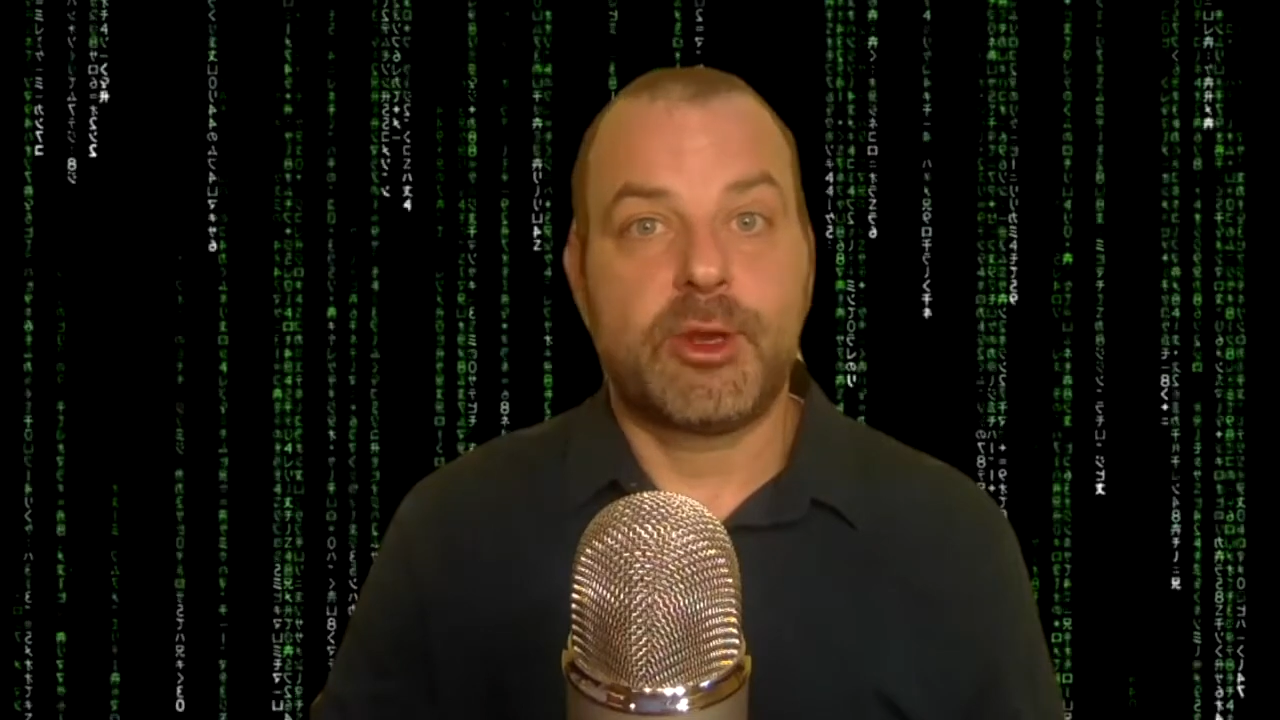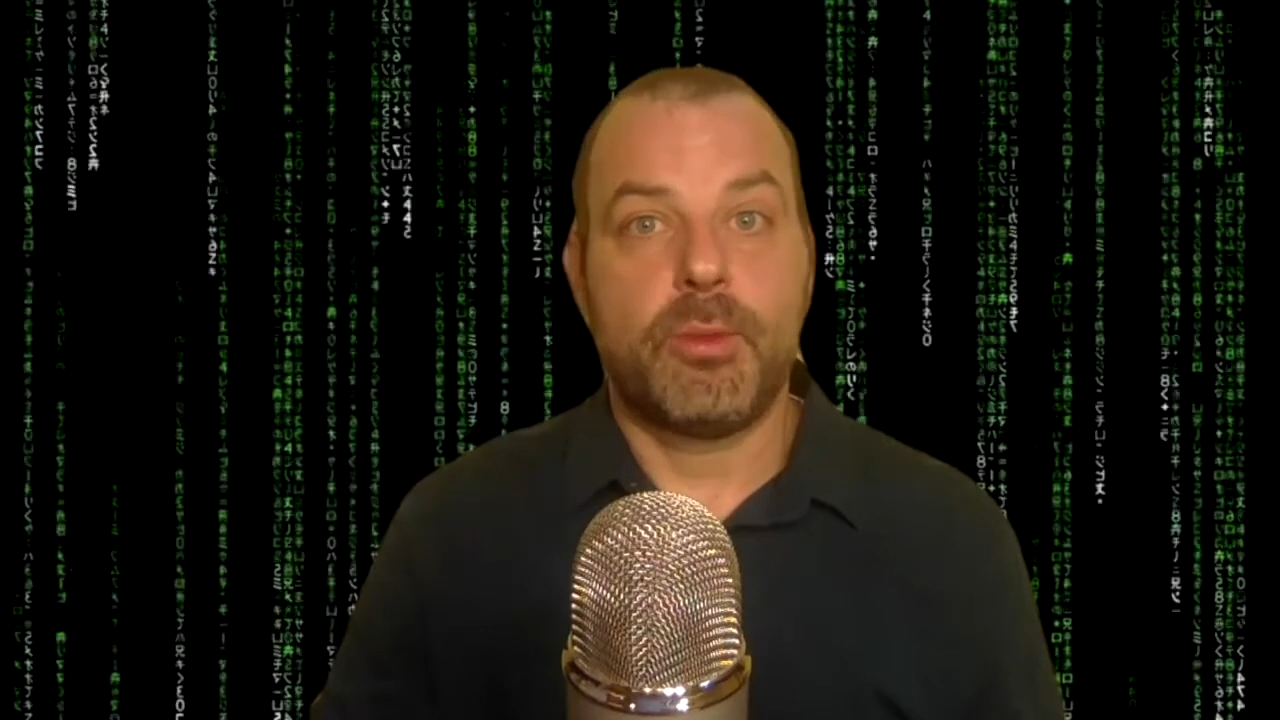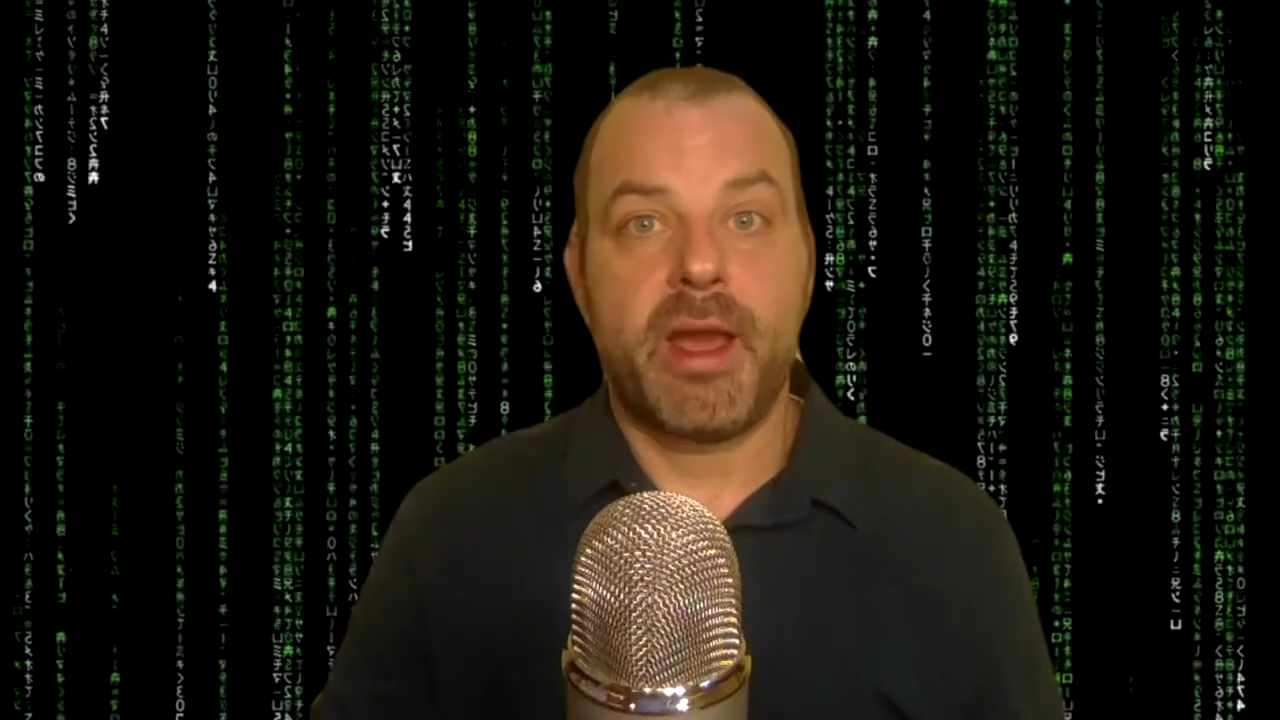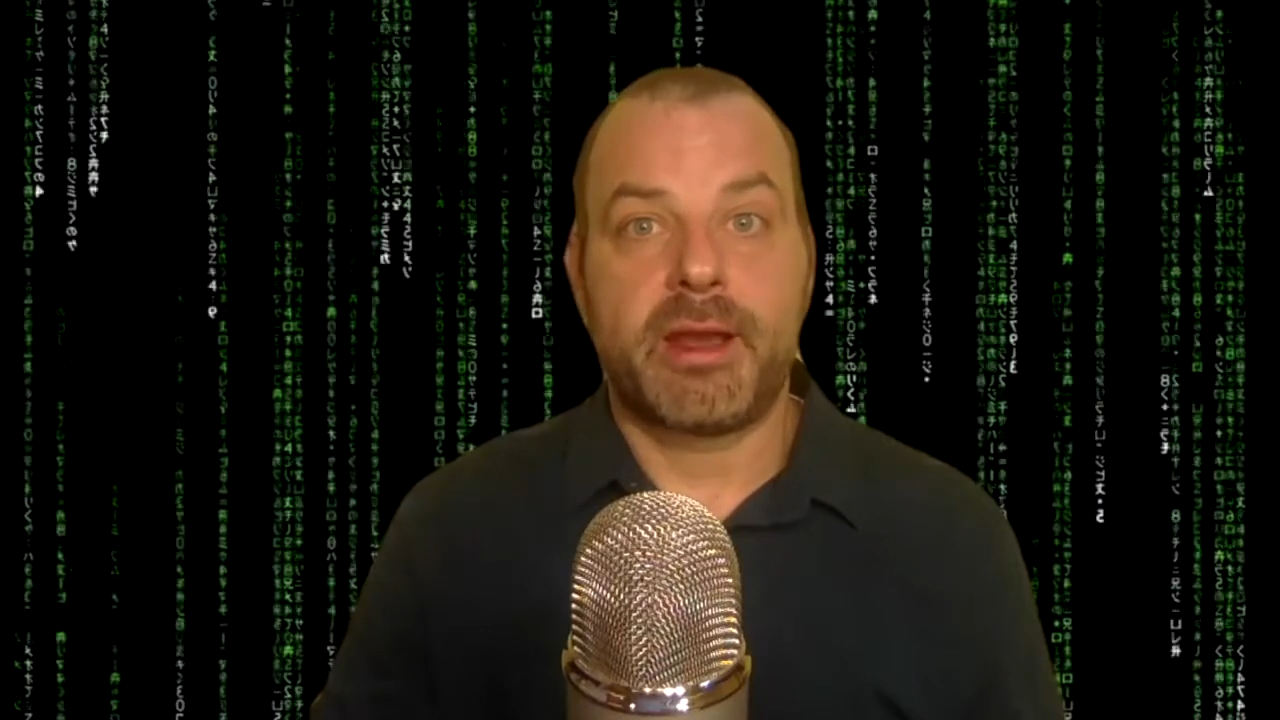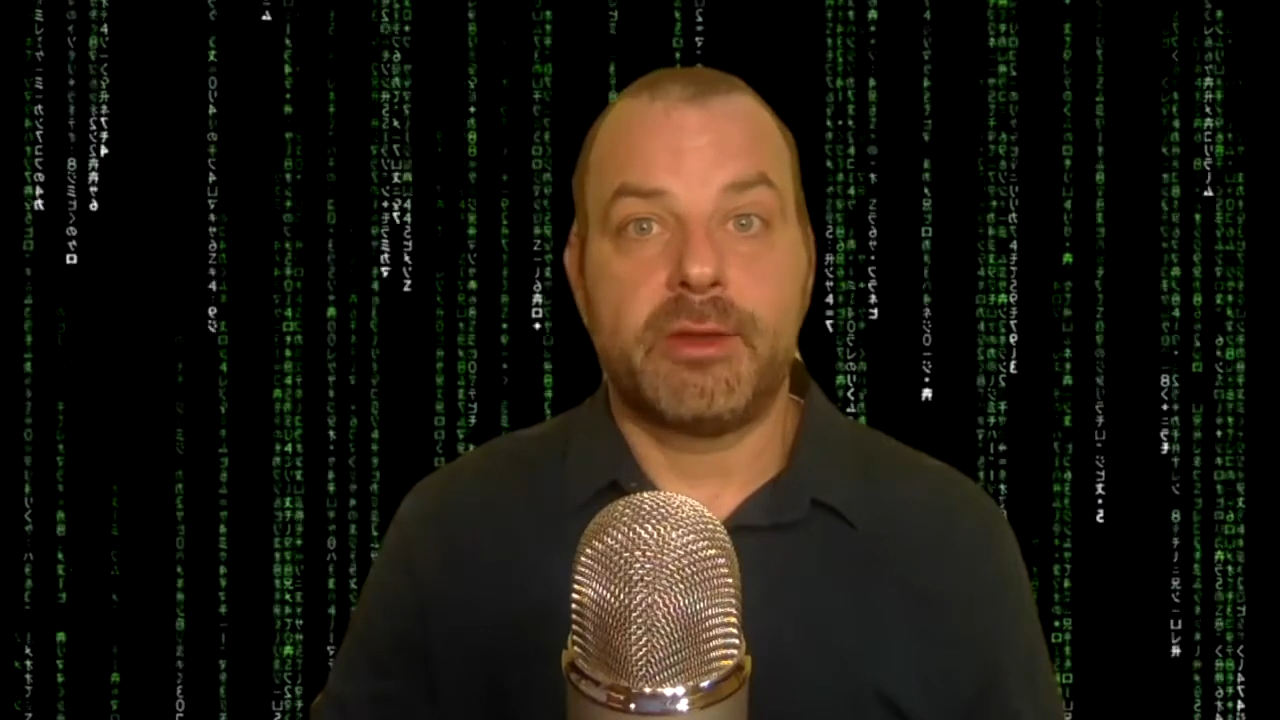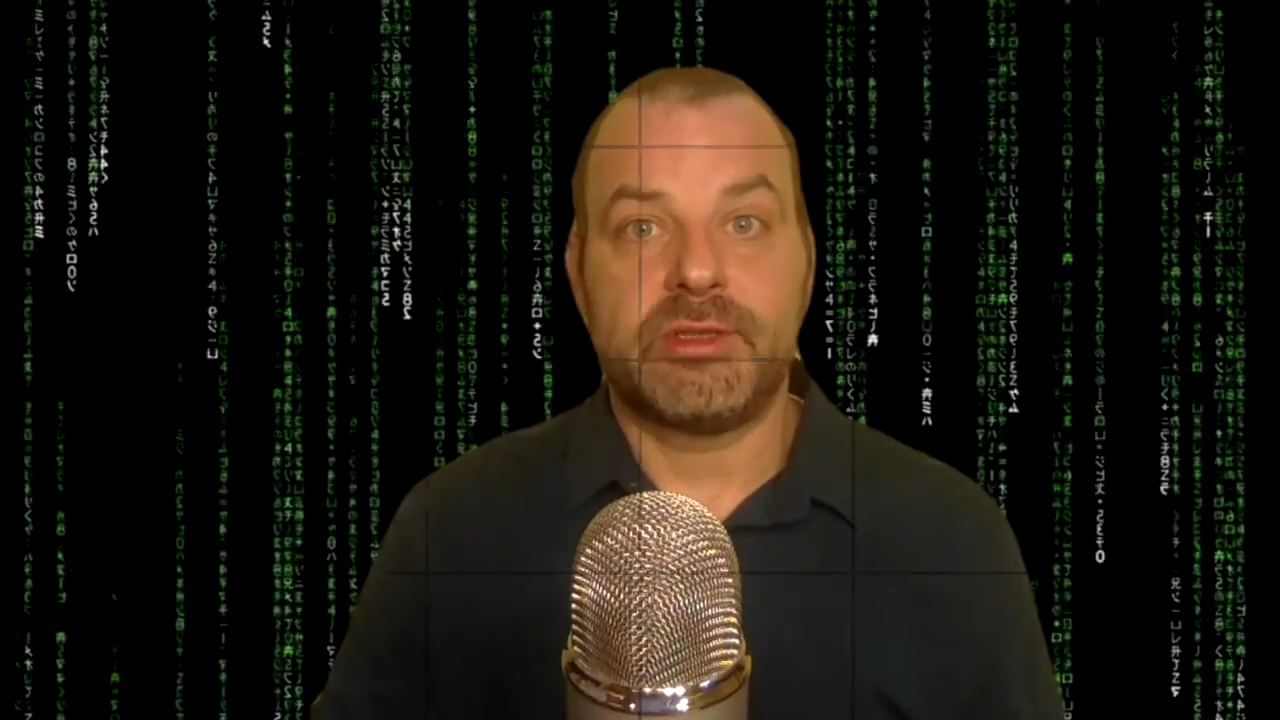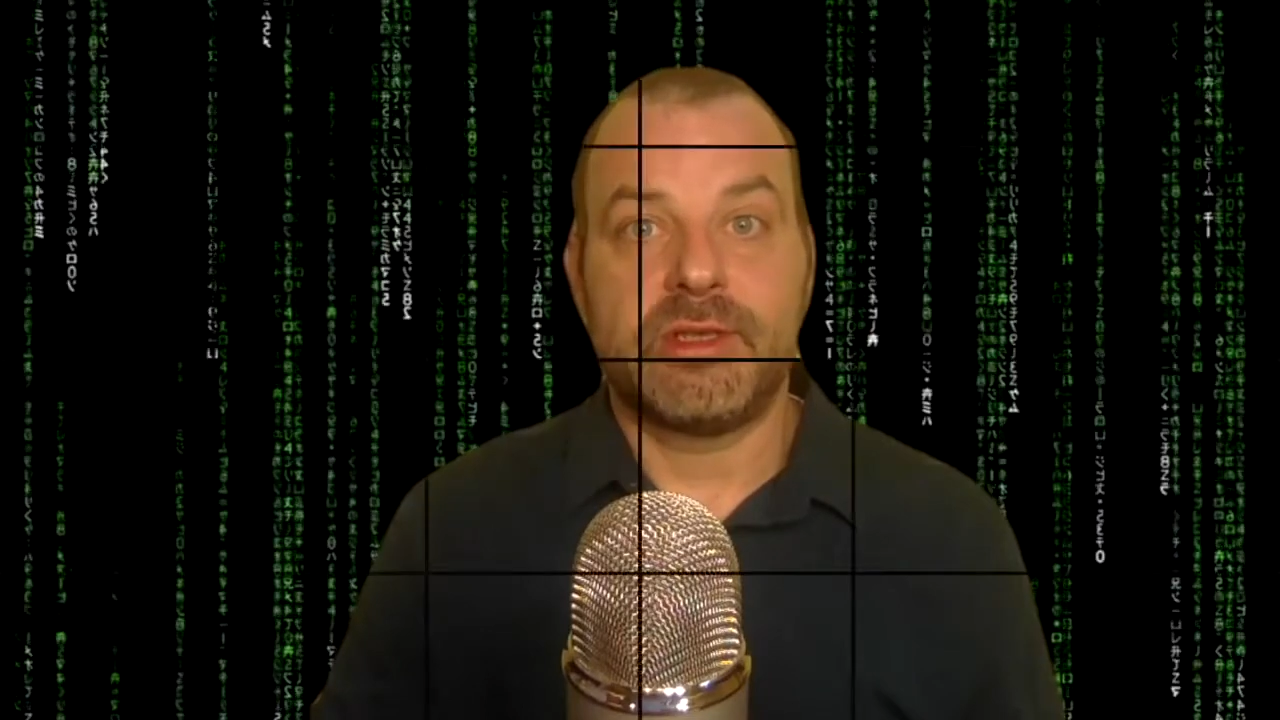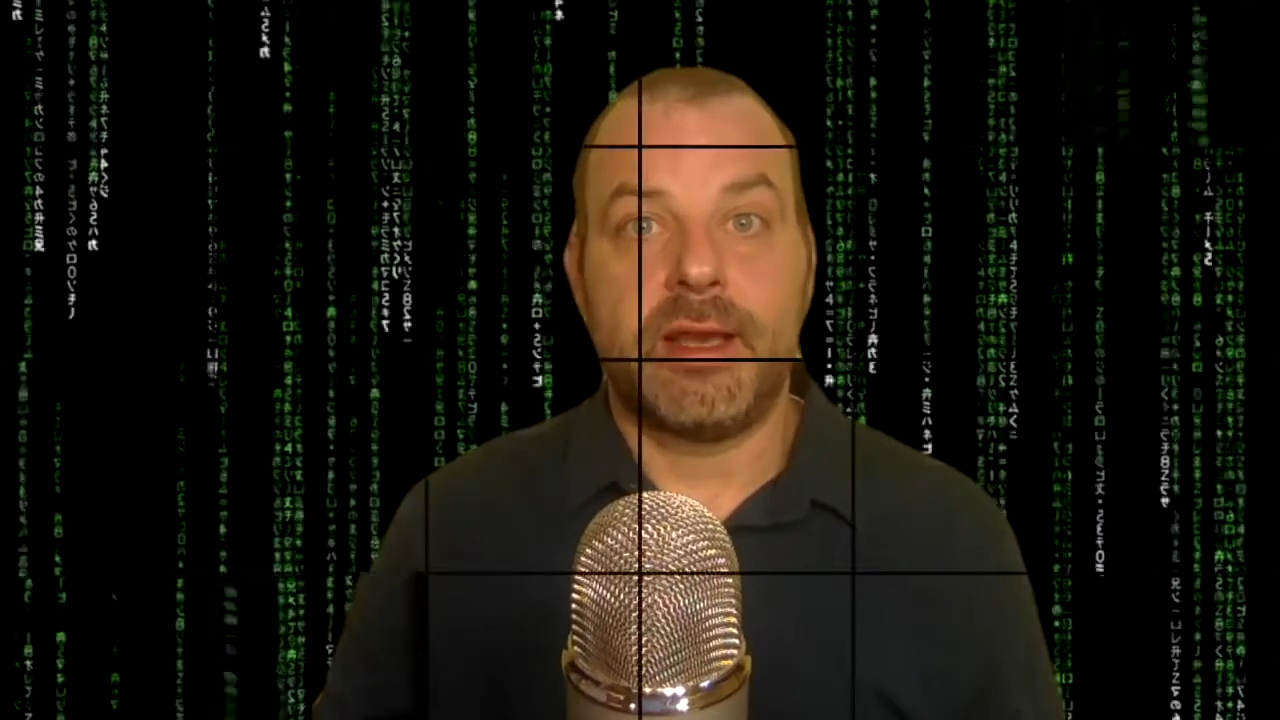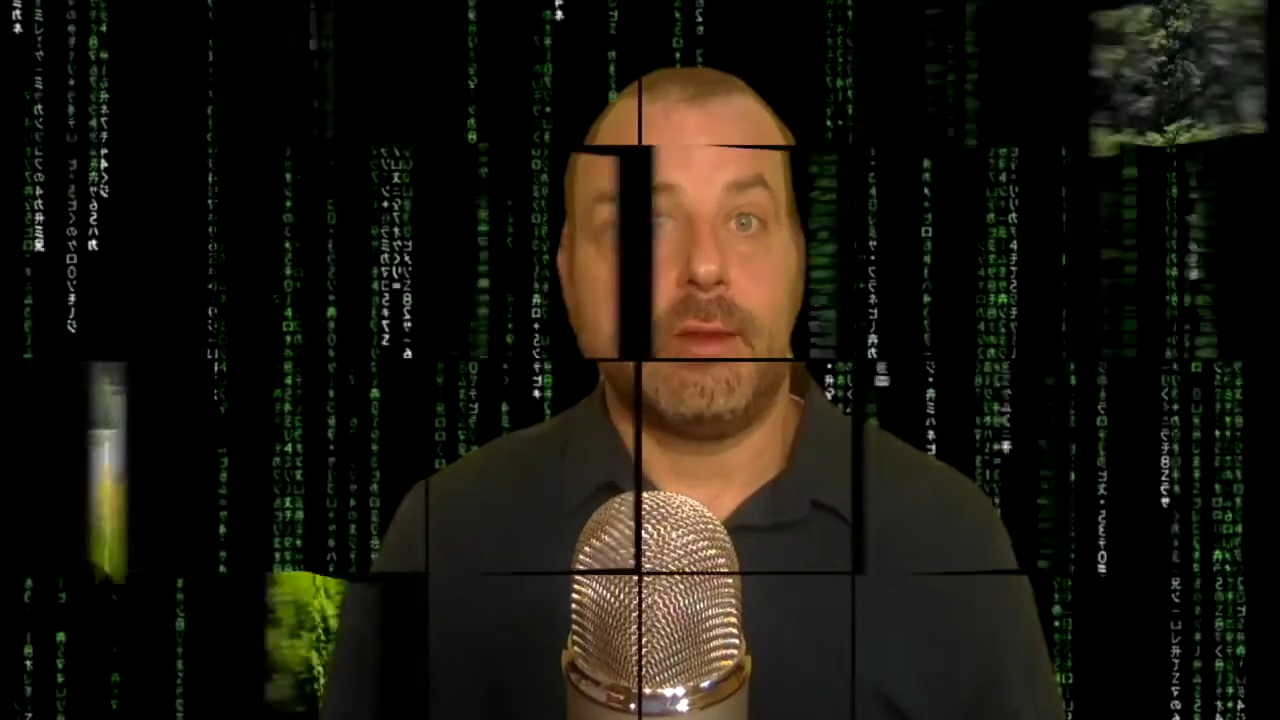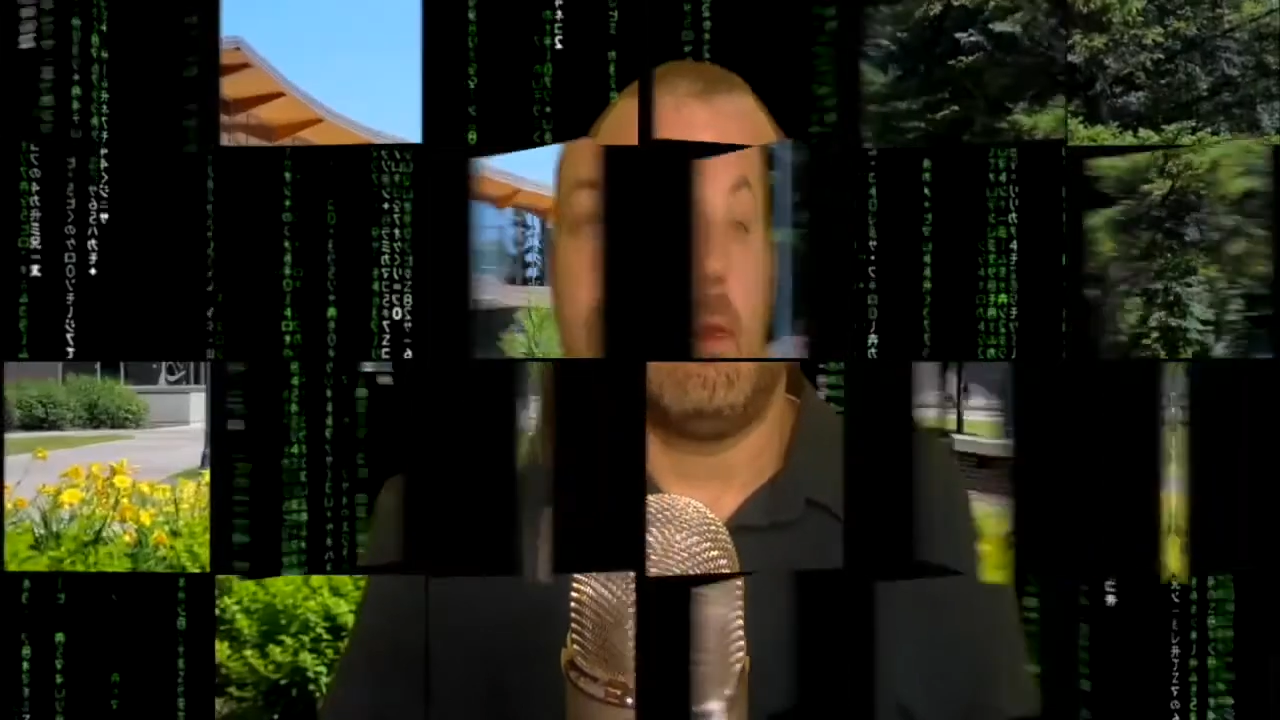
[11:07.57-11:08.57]
go back
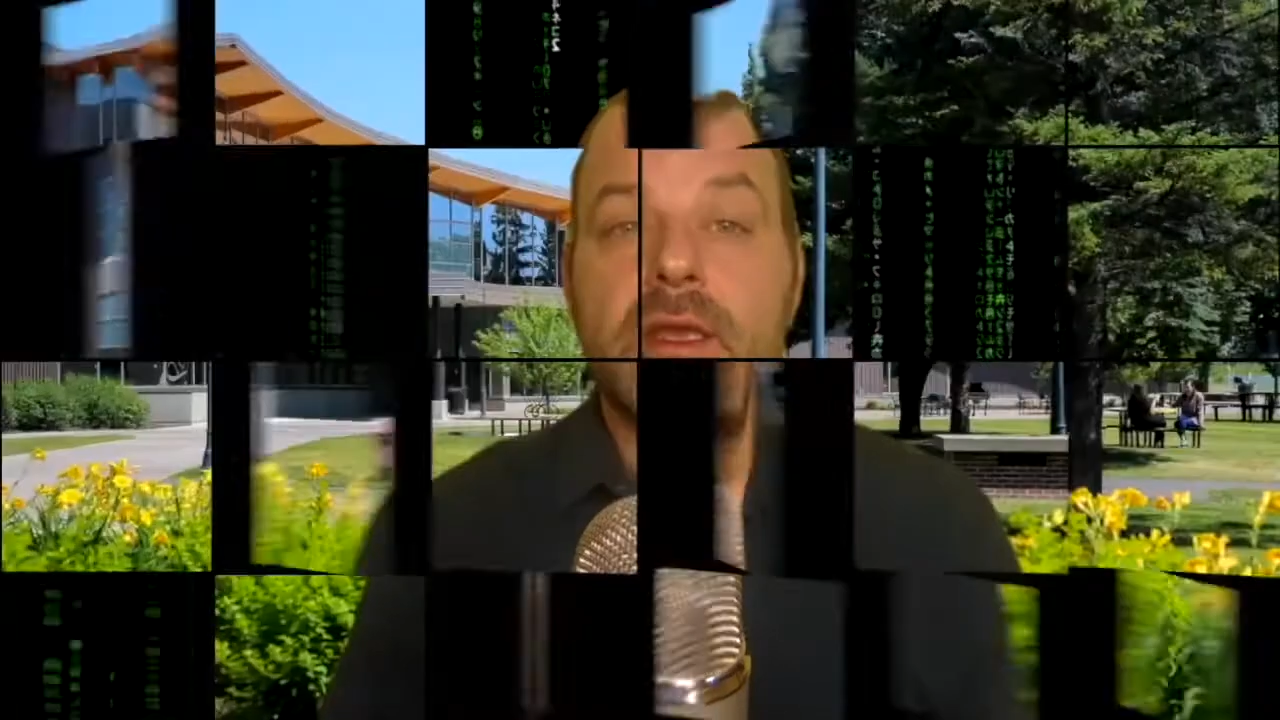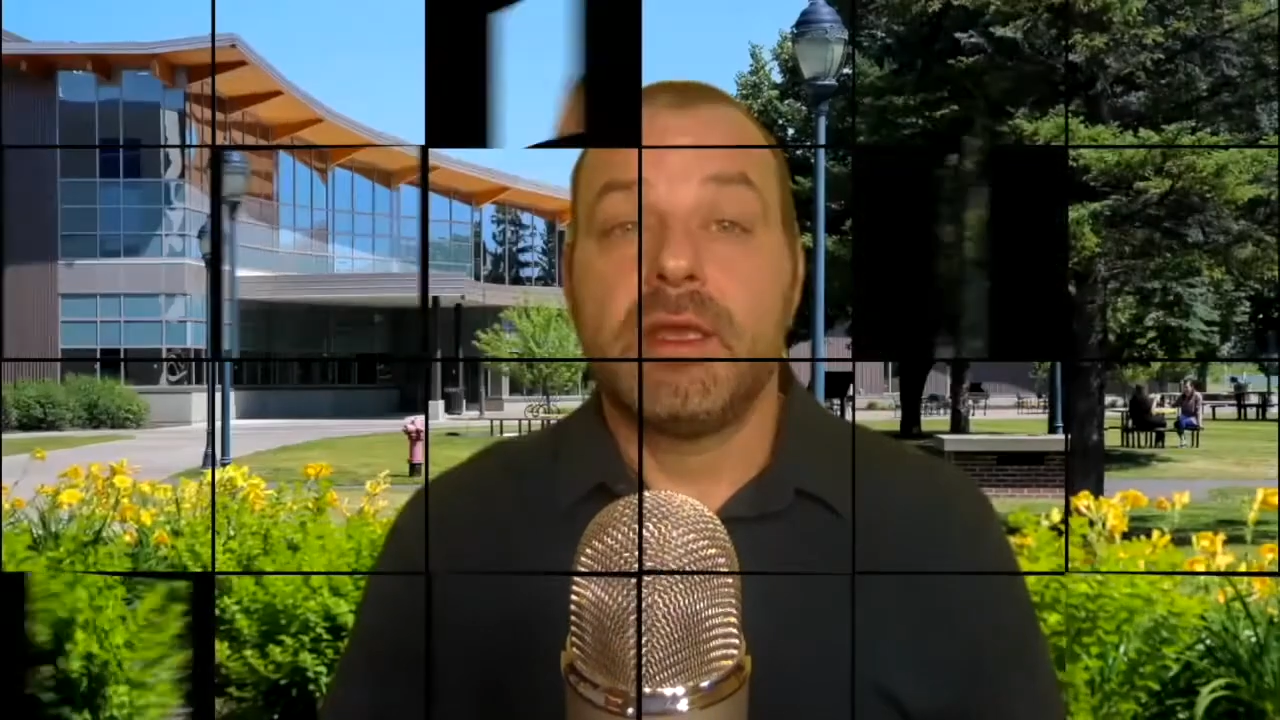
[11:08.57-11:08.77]
outside.